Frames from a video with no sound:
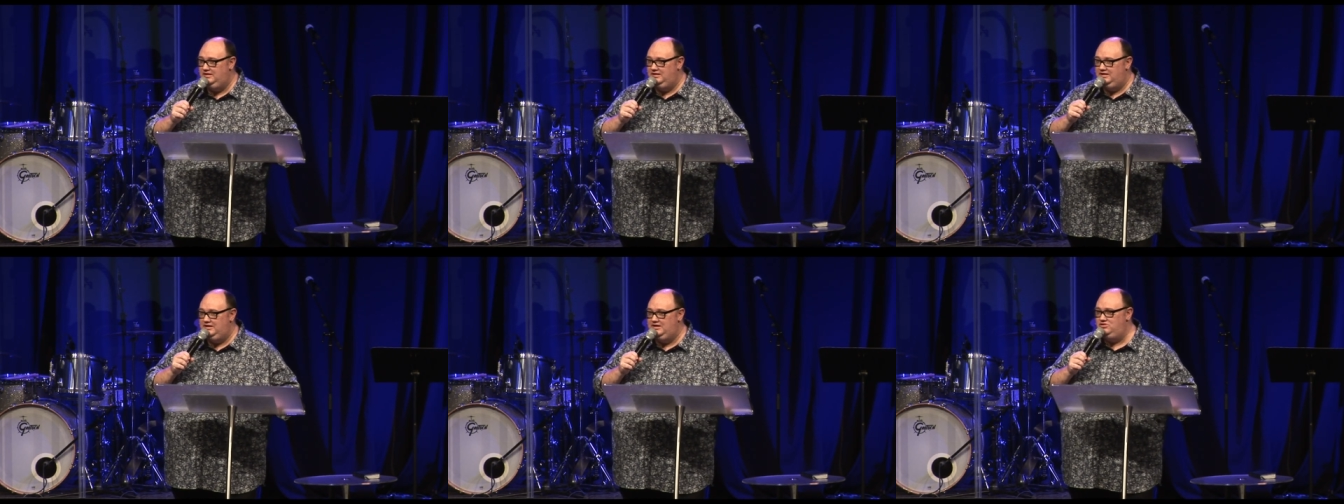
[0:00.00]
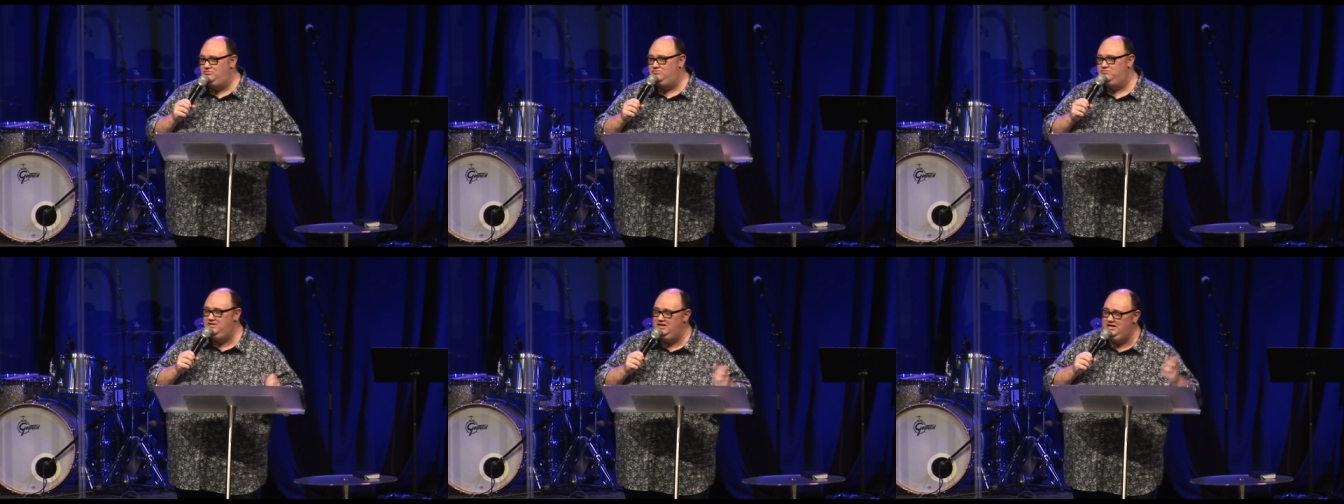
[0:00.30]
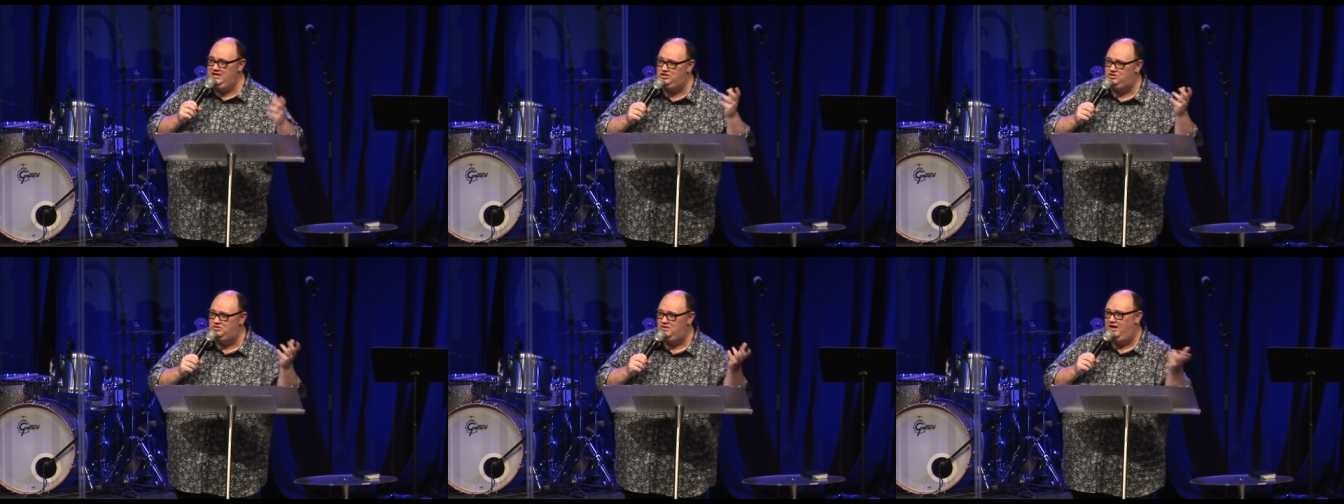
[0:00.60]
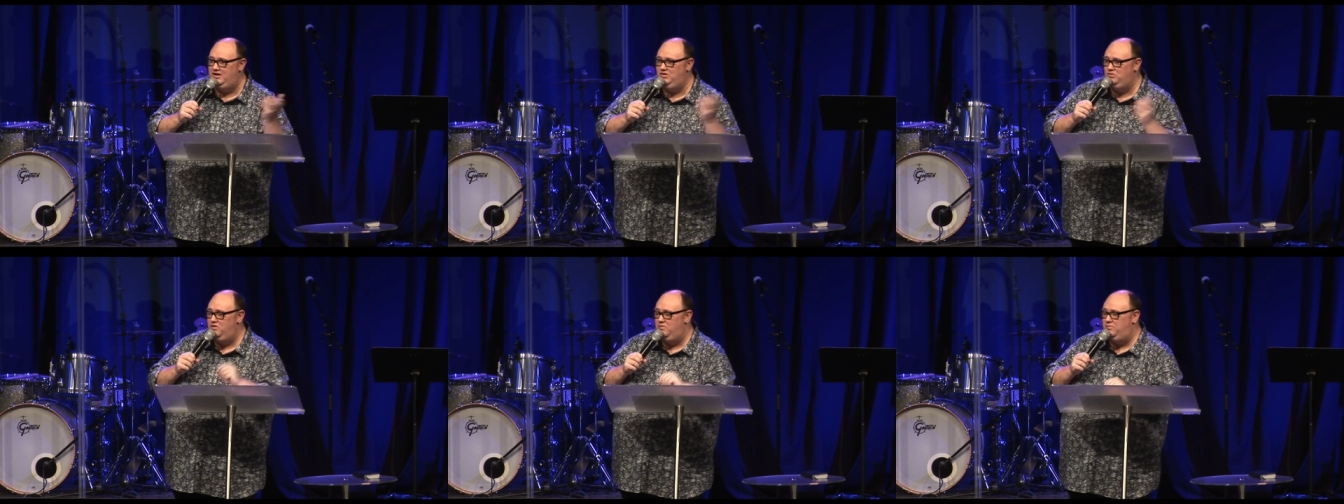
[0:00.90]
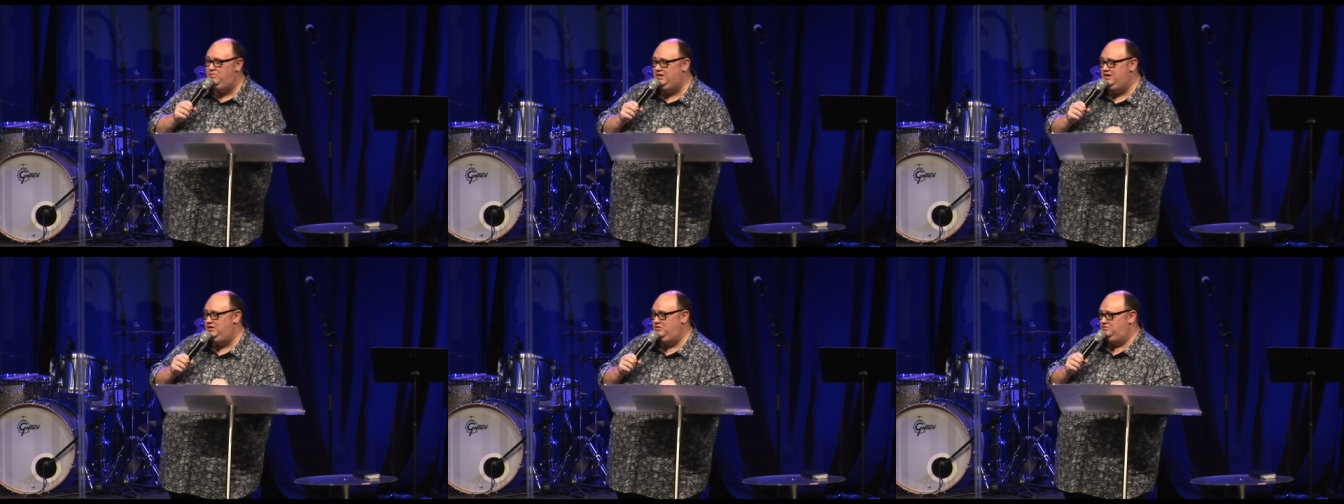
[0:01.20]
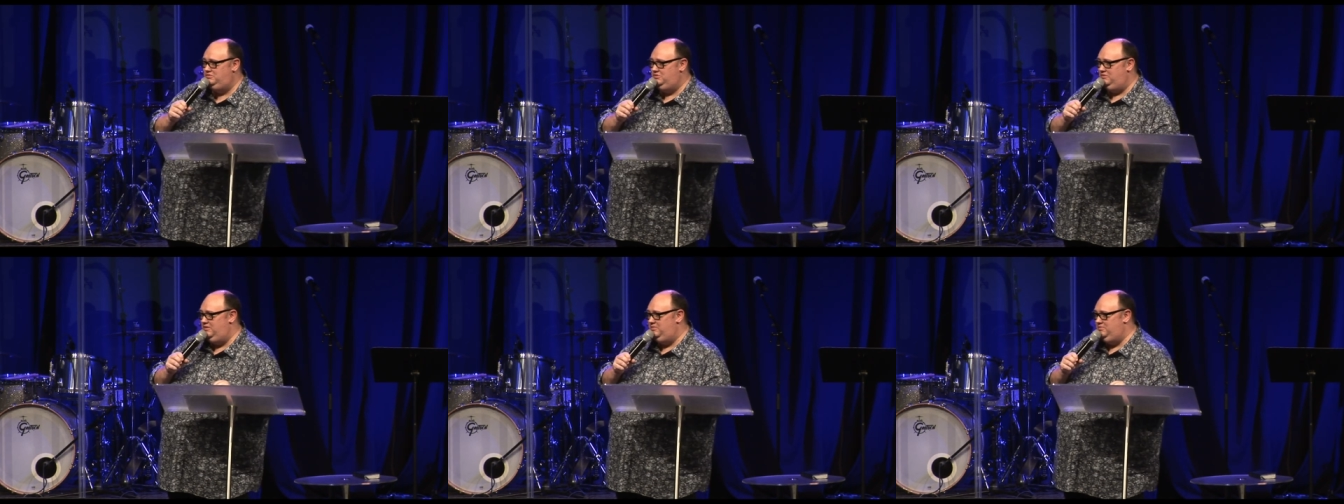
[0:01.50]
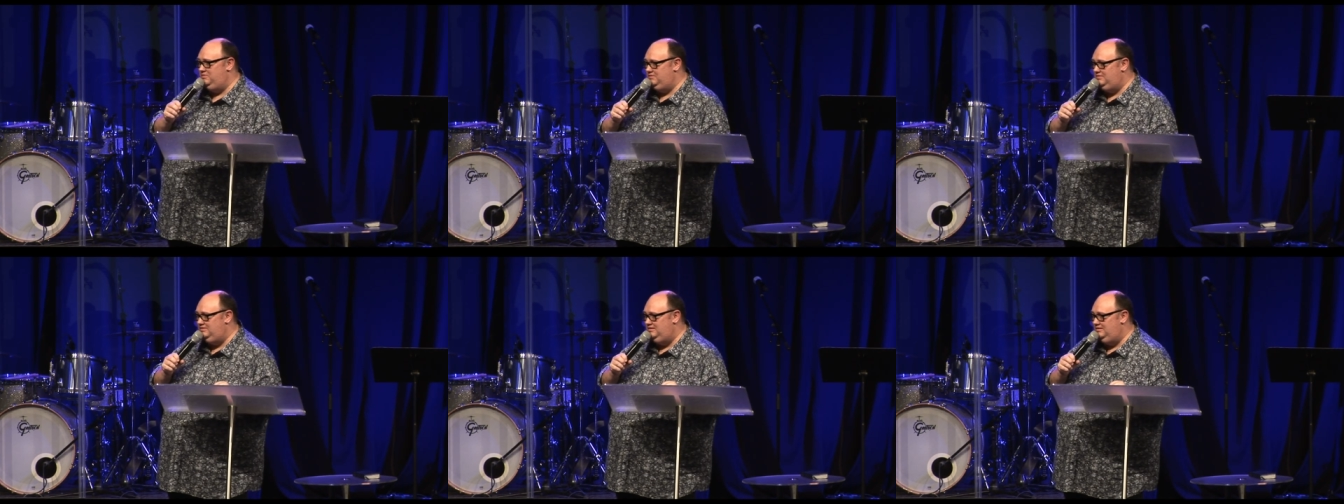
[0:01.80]
He's really trying to appeal to
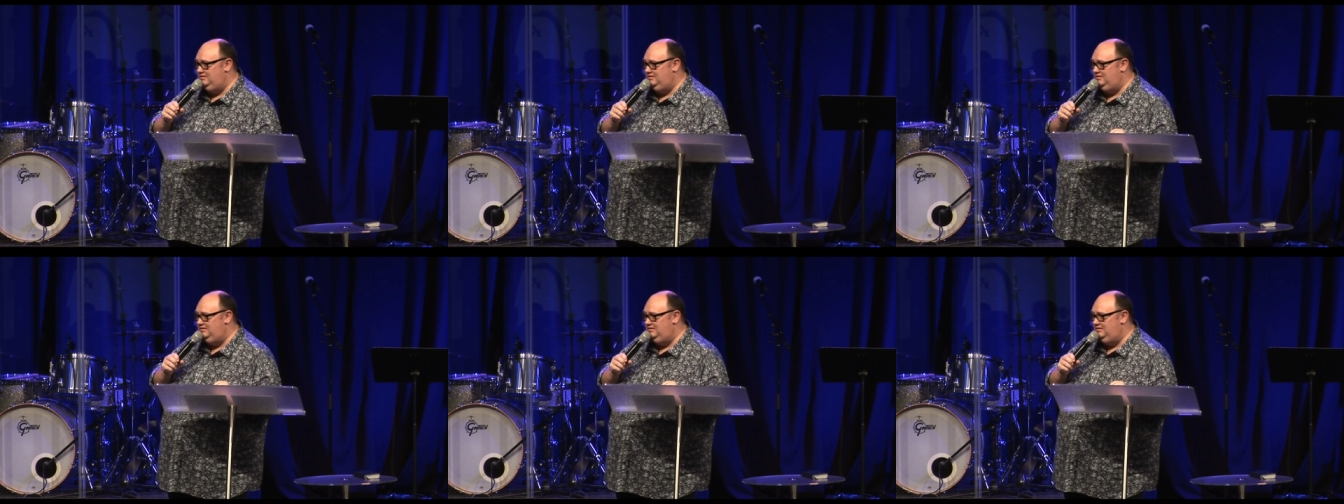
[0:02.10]
him.